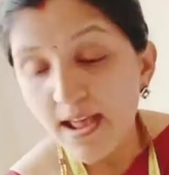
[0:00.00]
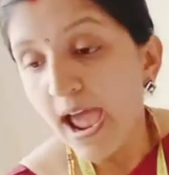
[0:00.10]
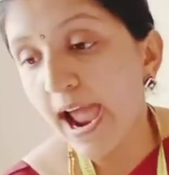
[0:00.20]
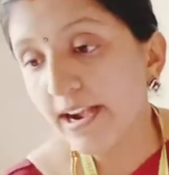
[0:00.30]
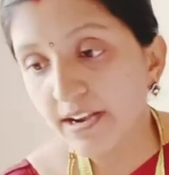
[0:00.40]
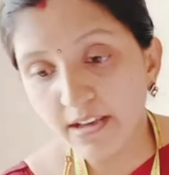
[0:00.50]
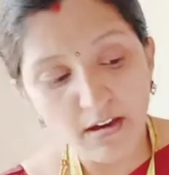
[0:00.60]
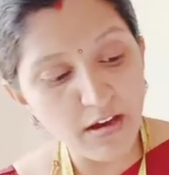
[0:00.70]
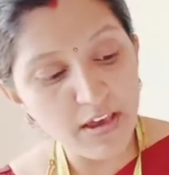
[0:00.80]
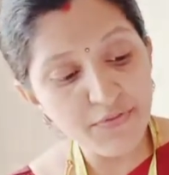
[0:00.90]
and
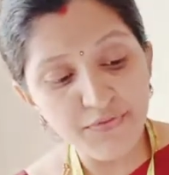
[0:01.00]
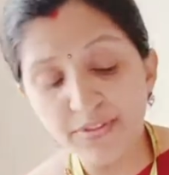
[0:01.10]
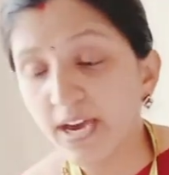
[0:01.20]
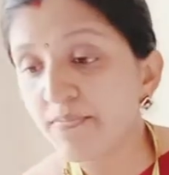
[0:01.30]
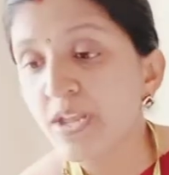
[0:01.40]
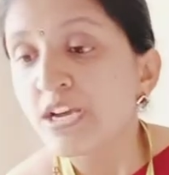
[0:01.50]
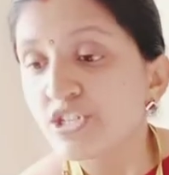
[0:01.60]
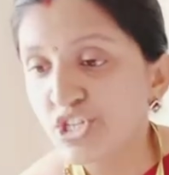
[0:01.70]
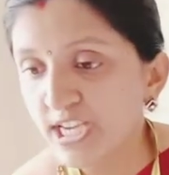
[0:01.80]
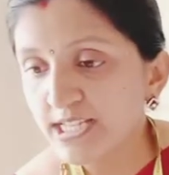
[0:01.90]
if the
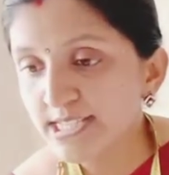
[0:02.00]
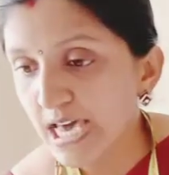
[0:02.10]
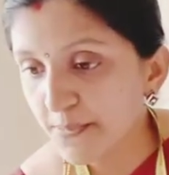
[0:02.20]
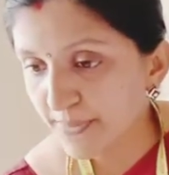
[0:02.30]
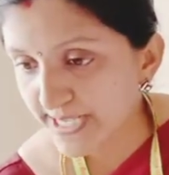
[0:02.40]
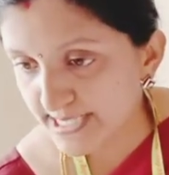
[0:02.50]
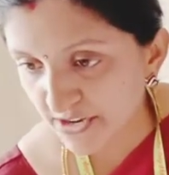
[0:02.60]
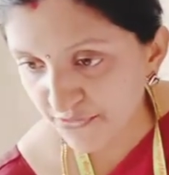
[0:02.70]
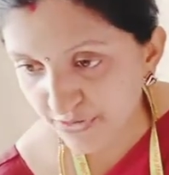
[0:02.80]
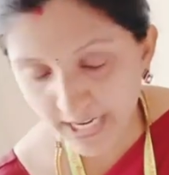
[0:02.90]
genes are
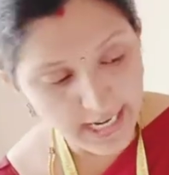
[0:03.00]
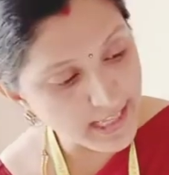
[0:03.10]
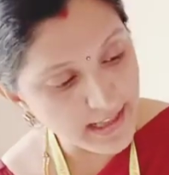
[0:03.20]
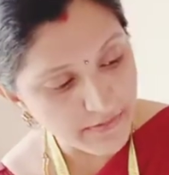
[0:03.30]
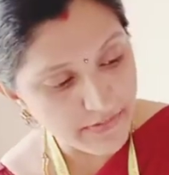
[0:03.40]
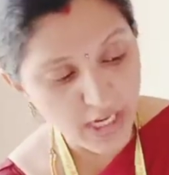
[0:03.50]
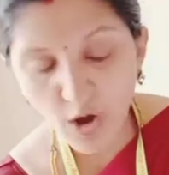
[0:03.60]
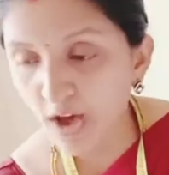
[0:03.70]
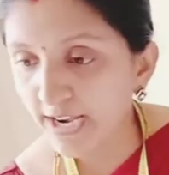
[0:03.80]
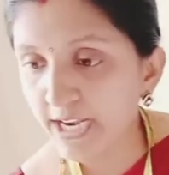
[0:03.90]
present freely, then we
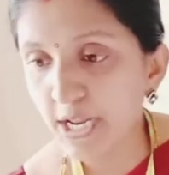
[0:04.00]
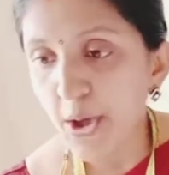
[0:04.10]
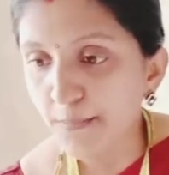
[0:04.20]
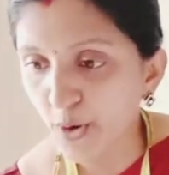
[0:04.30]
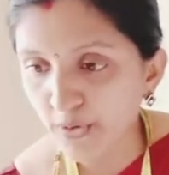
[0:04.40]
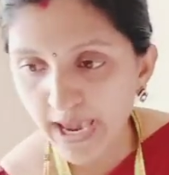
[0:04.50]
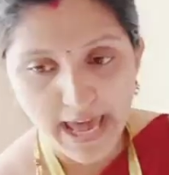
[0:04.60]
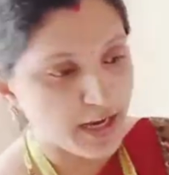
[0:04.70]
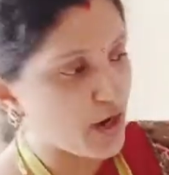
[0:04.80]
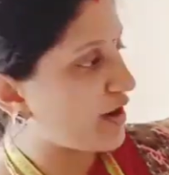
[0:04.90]
call it
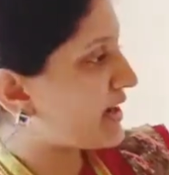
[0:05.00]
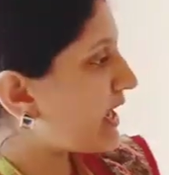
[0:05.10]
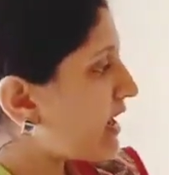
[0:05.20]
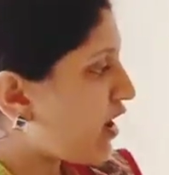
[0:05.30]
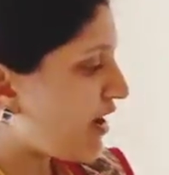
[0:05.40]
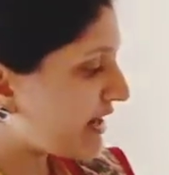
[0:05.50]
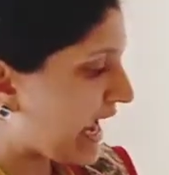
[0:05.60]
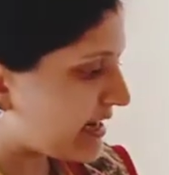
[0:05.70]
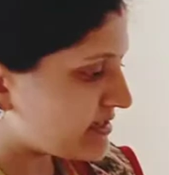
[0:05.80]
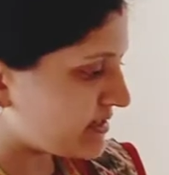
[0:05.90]
prokaryotic
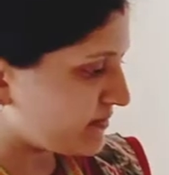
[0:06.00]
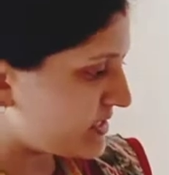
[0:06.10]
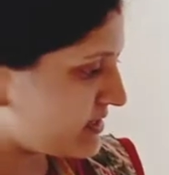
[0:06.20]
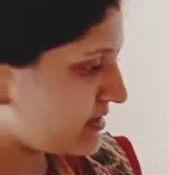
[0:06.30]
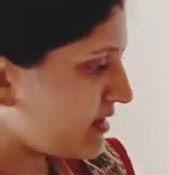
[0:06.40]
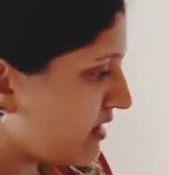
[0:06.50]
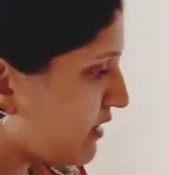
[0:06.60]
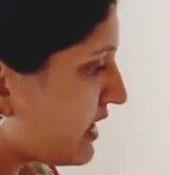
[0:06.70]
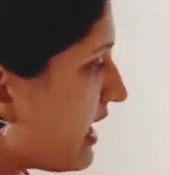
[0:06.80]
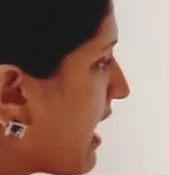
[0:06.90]
organisms. Okay,